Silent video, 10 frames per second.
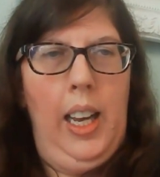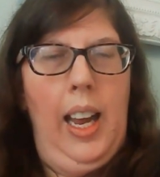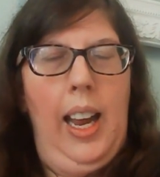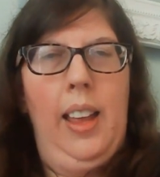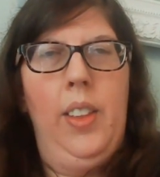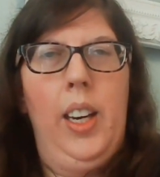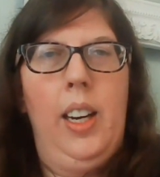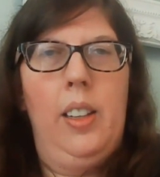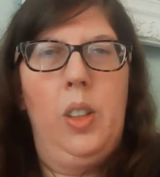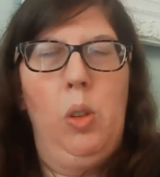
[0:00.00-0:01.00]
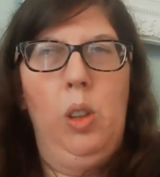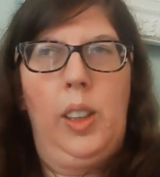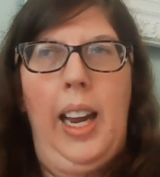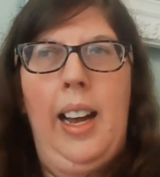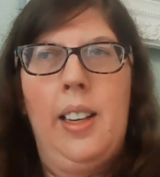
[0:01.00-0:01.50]
And then you look
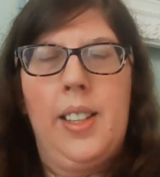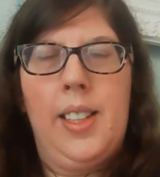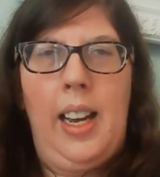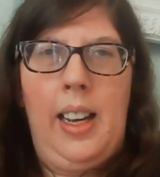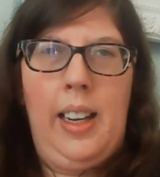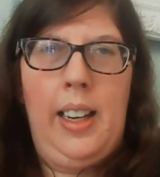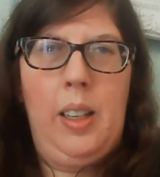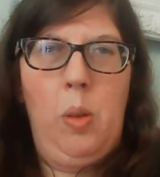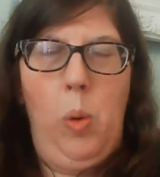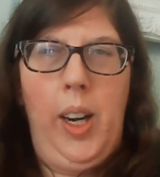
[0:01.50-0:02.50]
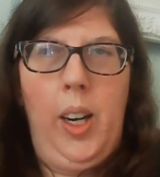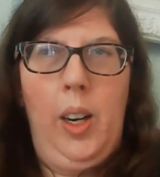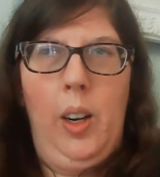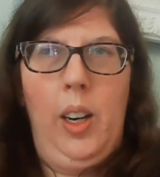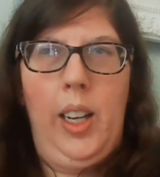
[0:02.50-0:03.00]
outside
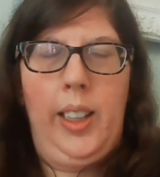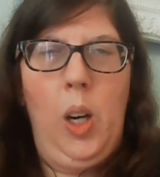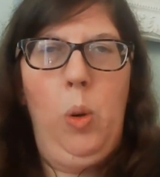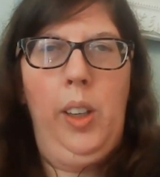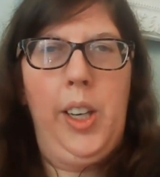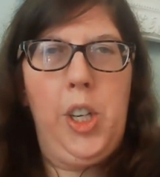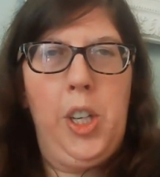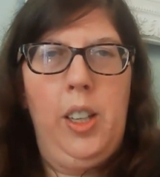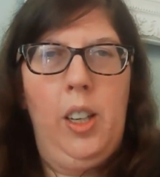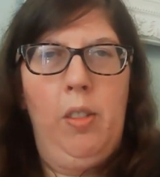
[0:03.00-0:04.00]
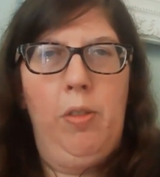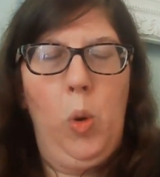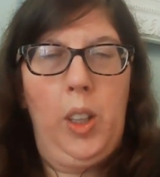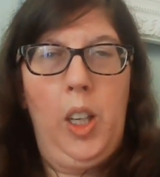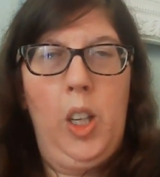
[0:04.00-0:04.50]
where a coalition of
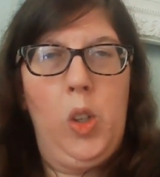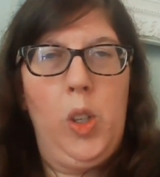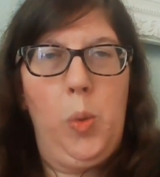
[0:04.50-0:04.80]
four countries,